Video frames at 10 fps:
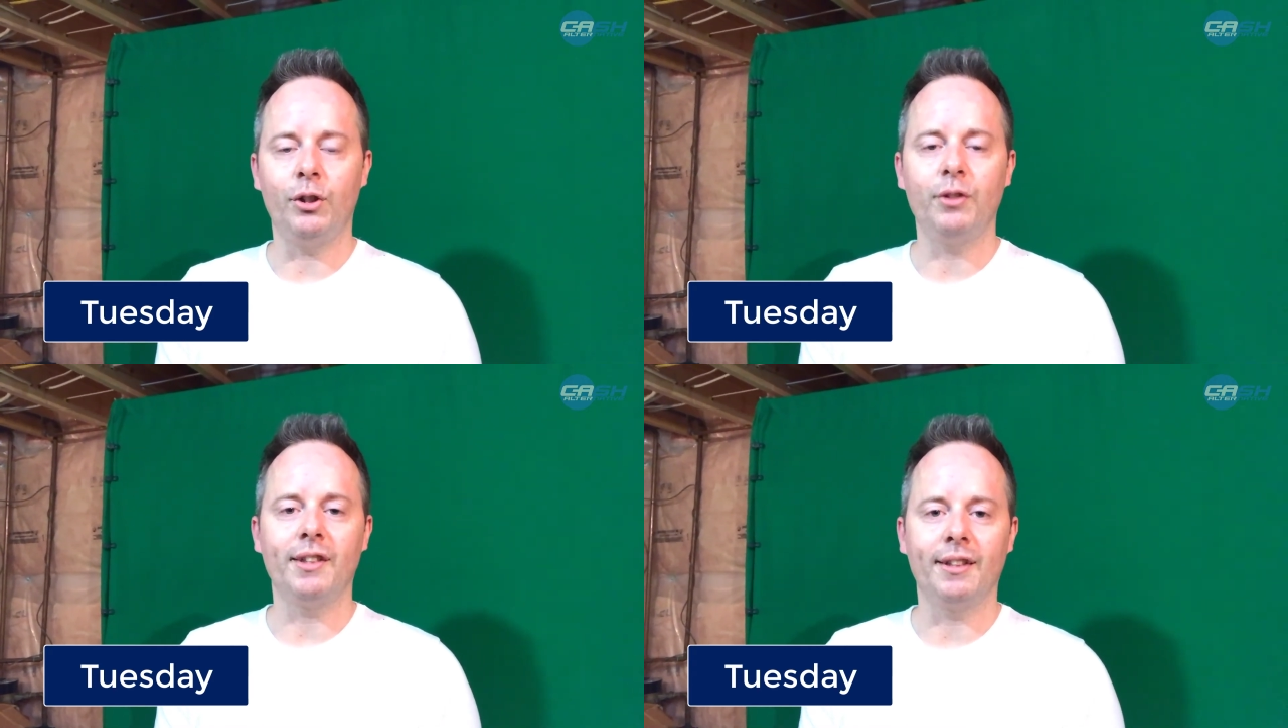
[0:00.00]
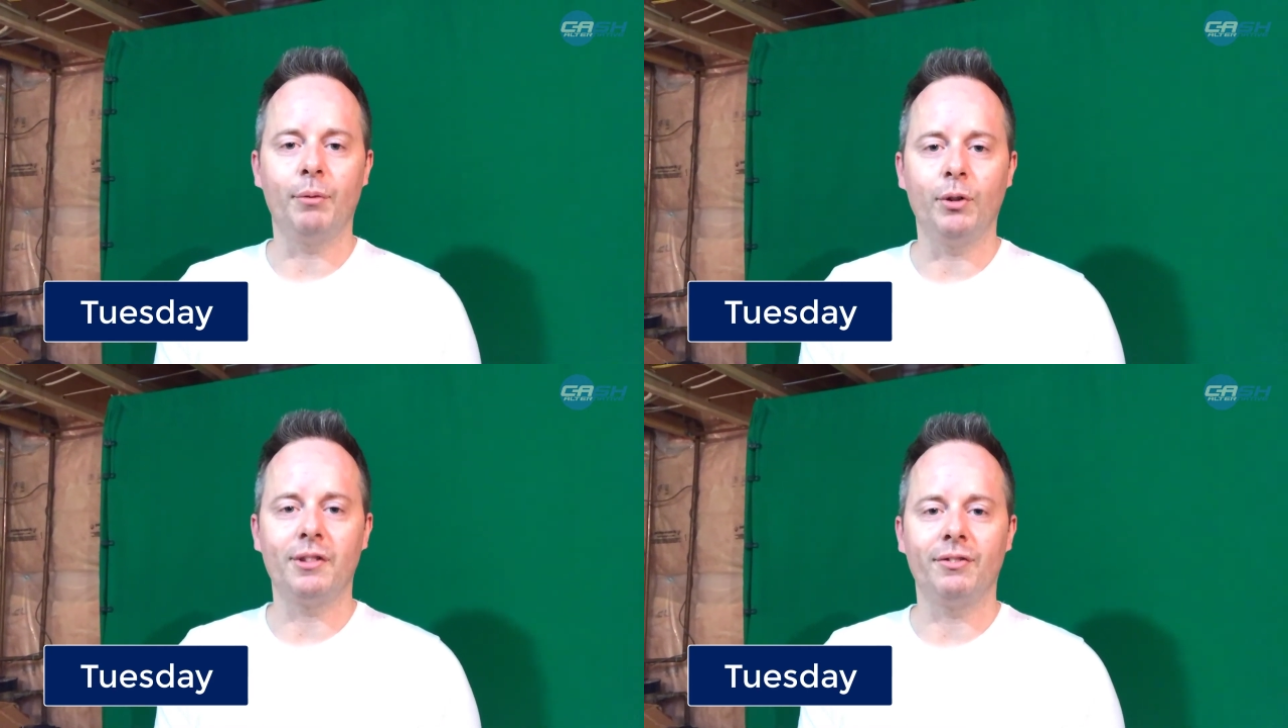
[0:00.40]
using
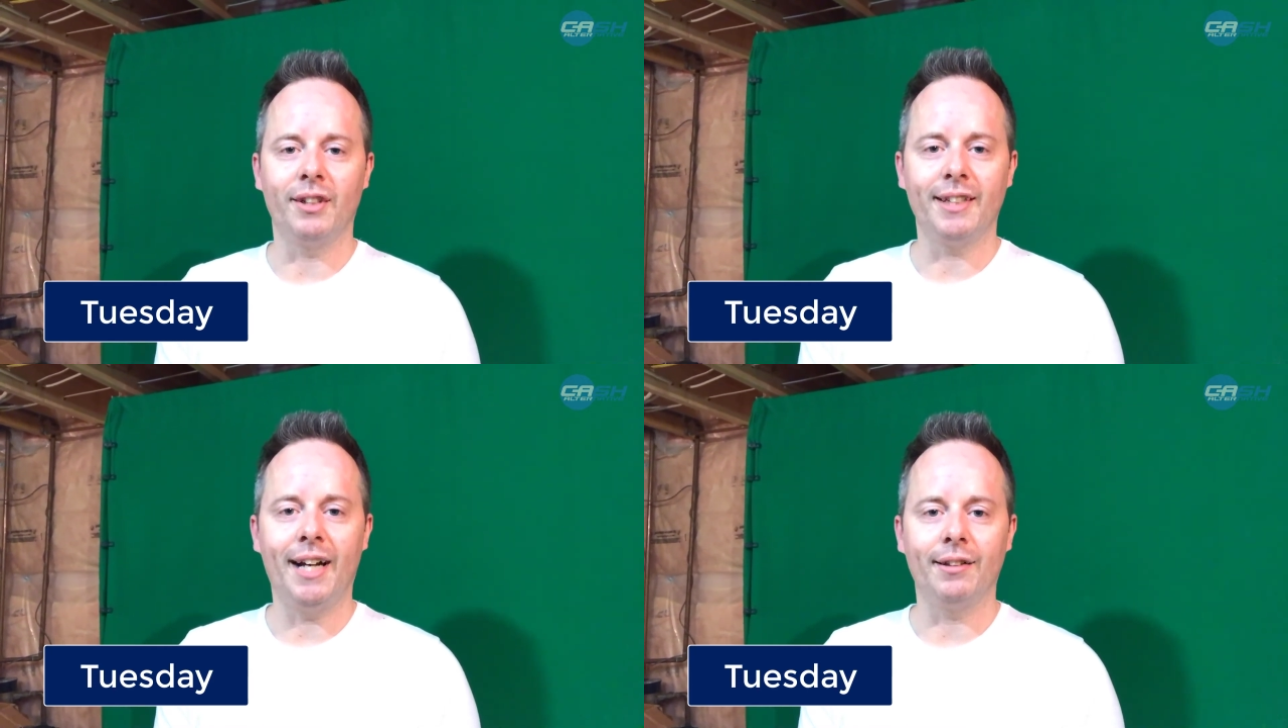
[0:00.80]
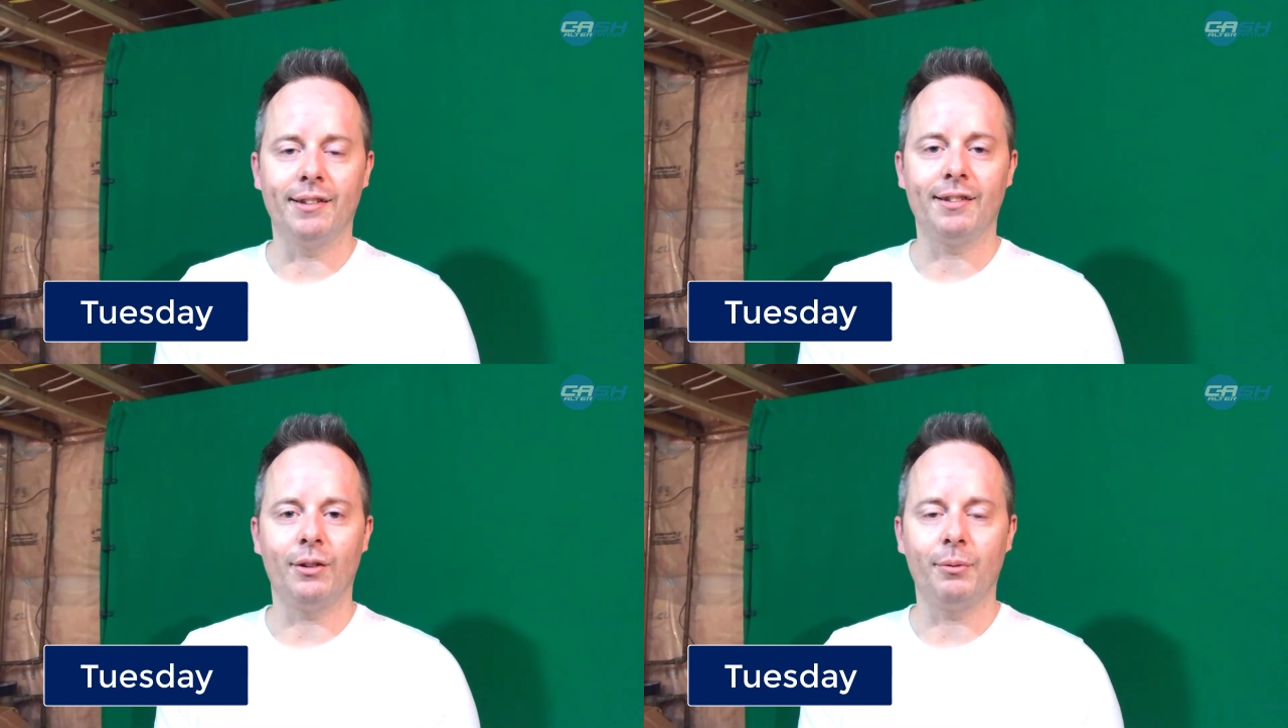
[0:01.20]
the most of our
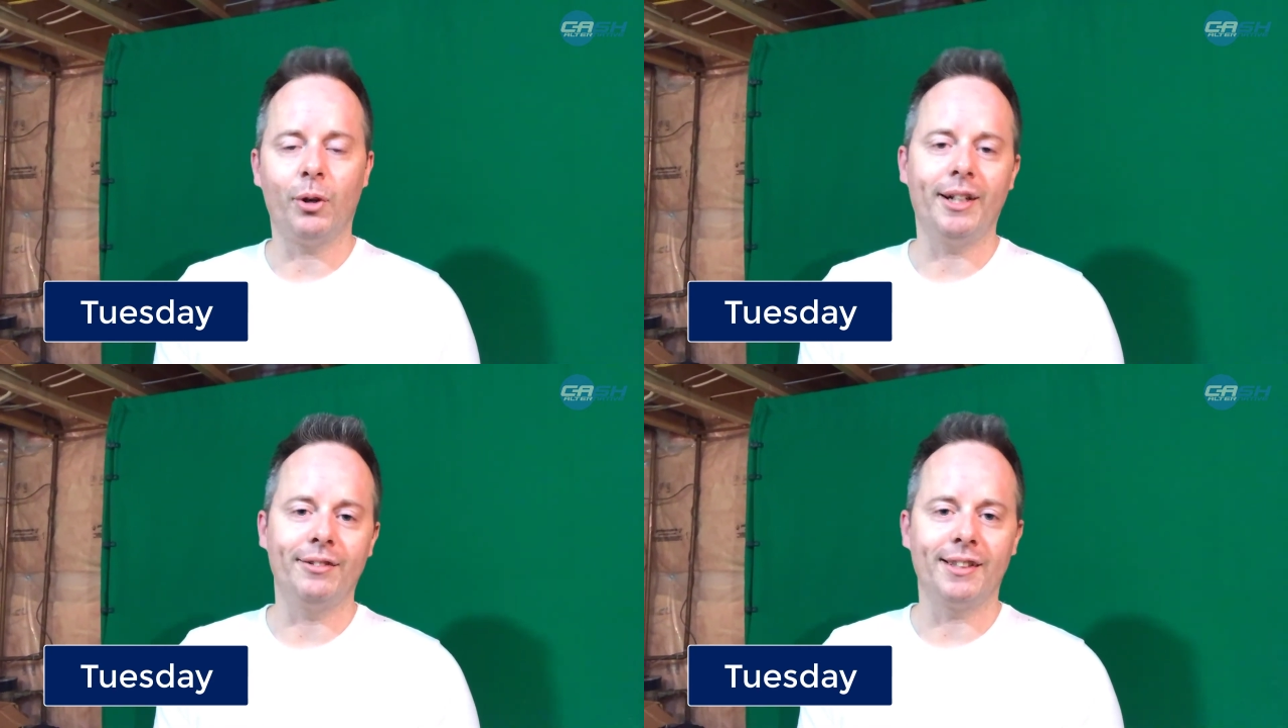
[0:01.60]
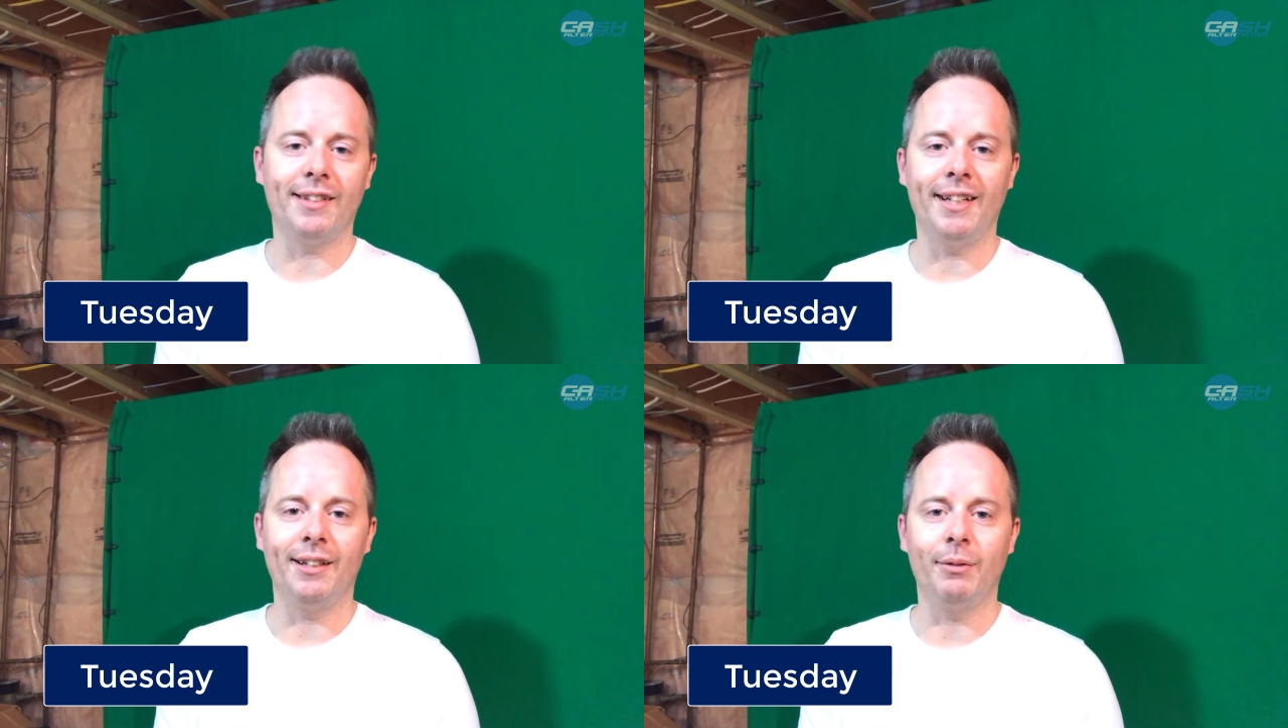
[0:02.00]
talents. So I'm quite
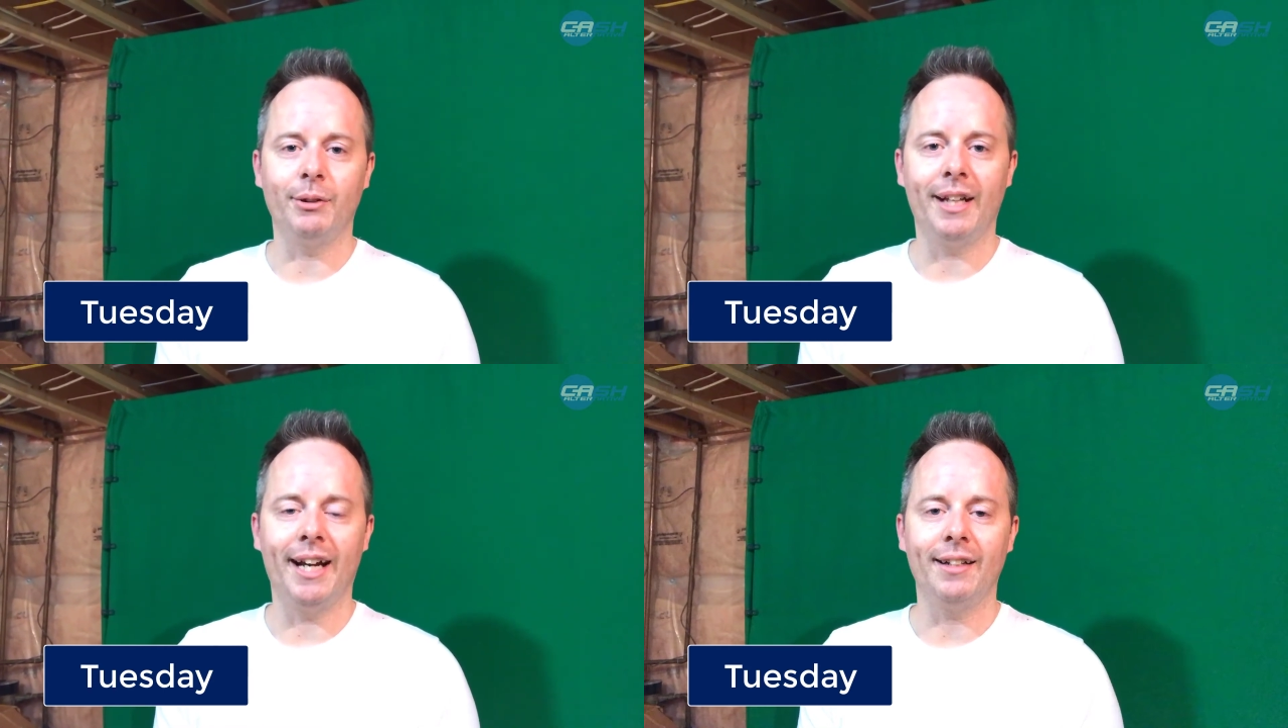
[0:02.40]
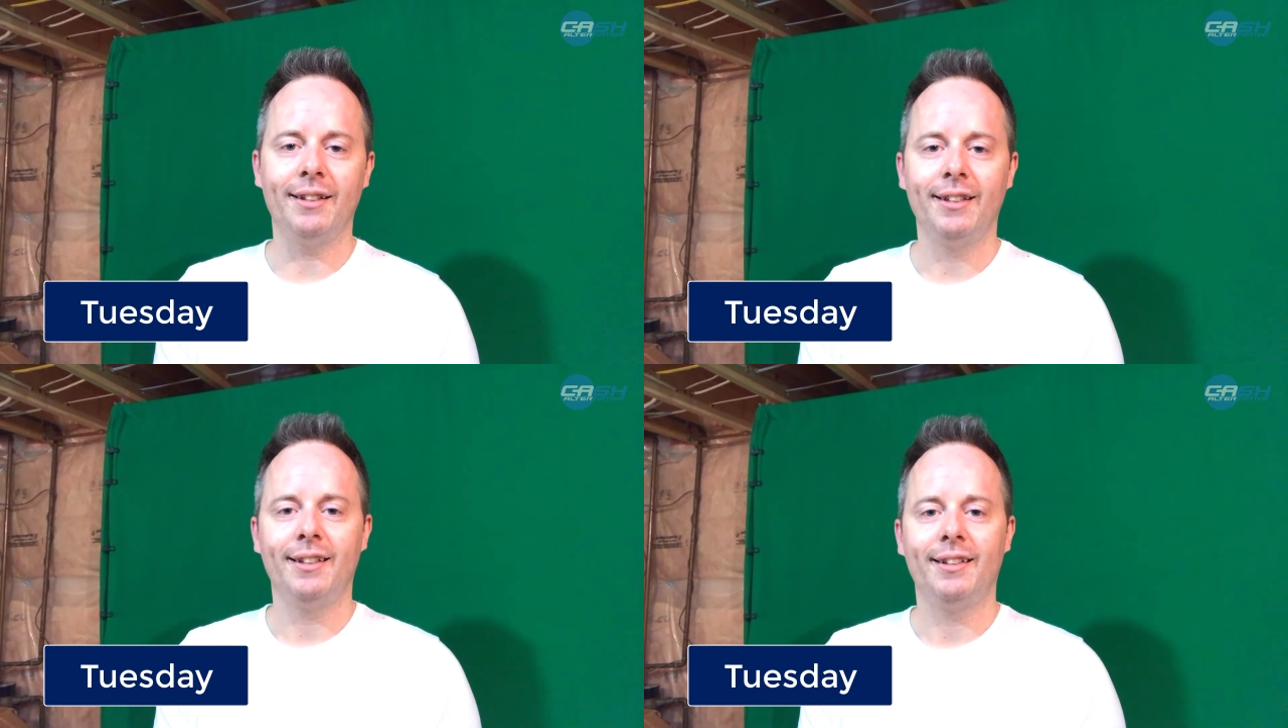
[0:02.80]
excited about that.